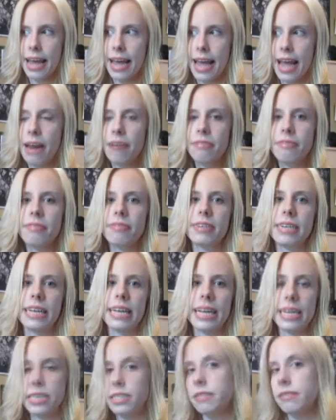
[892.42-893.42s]
every
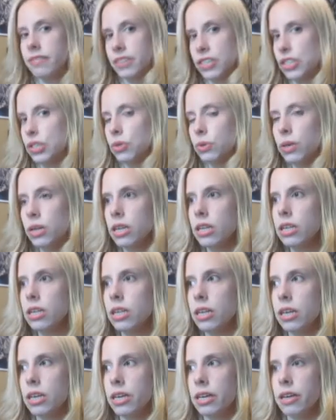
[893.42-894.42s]
individual
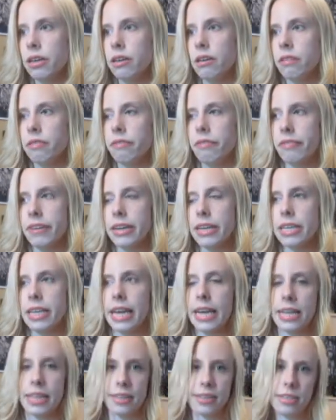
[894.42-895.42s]
feel
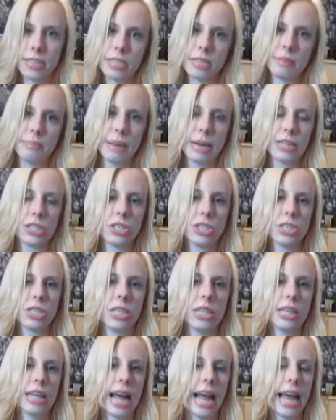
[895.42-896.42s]
like they're
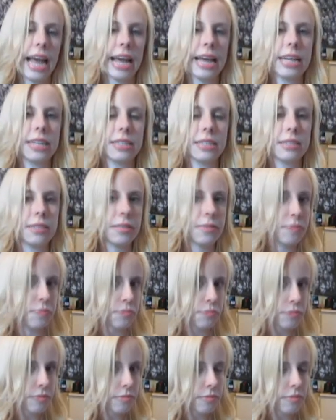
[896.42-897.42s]
special and,
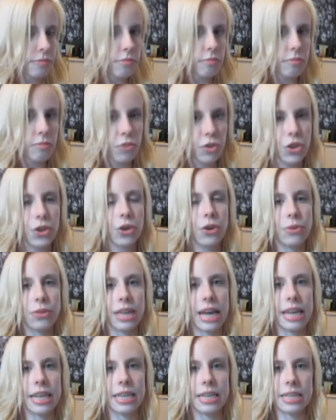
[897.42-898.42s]

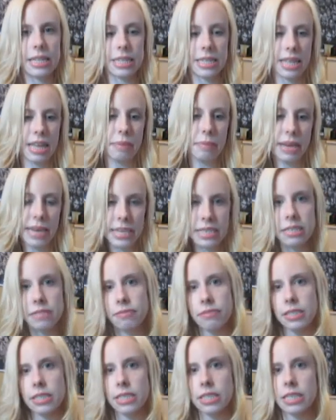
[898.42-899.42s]
that they make a
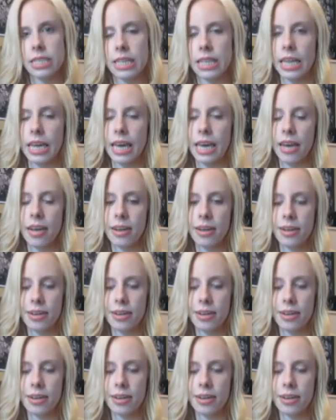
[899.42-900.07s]
difference to Glay.